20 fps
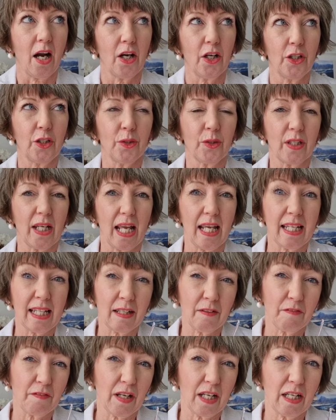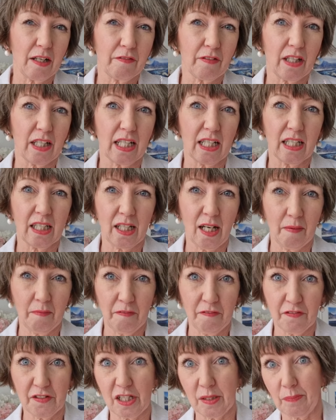are you getting very, very
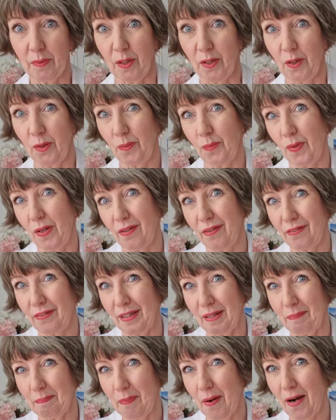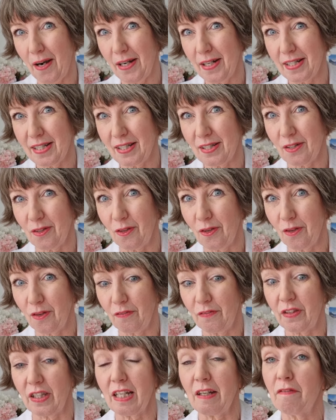comfortable with the parts
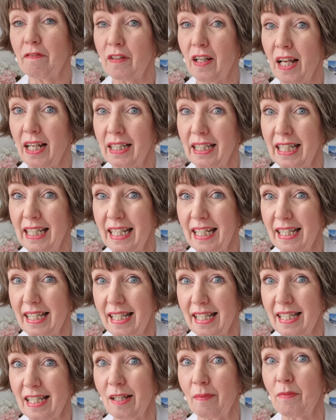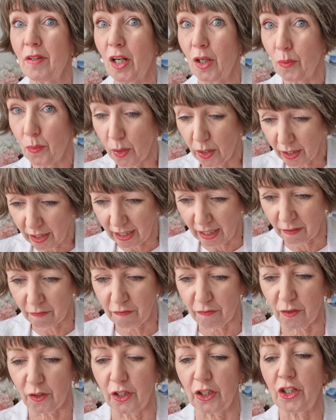of the Flylady system that are working
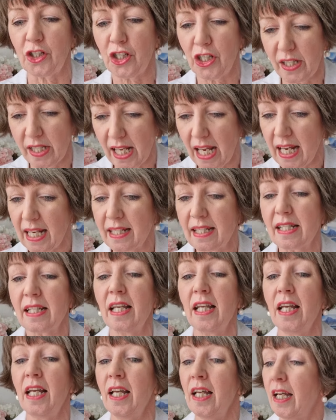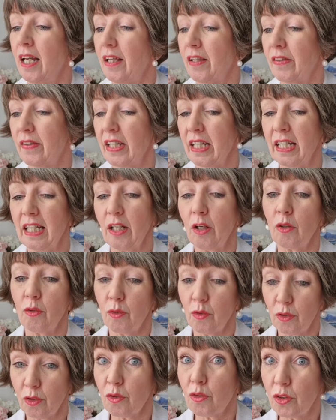for you? She says
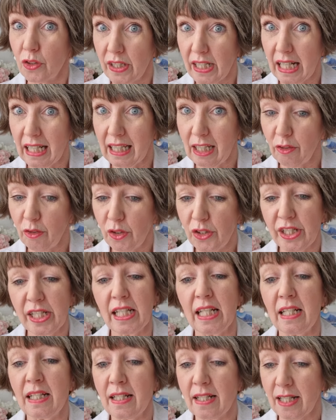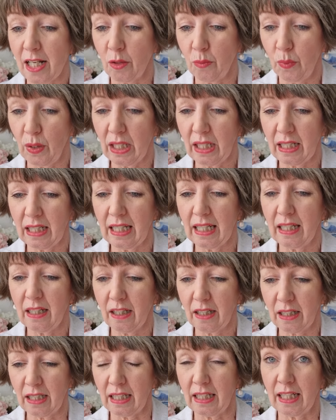the daily routines and weekly
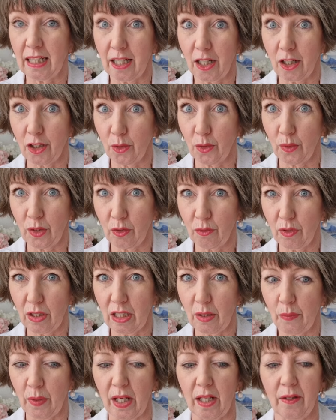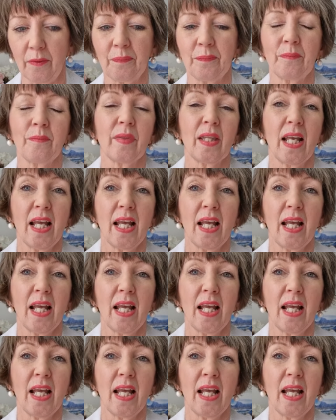cleaning are going really well.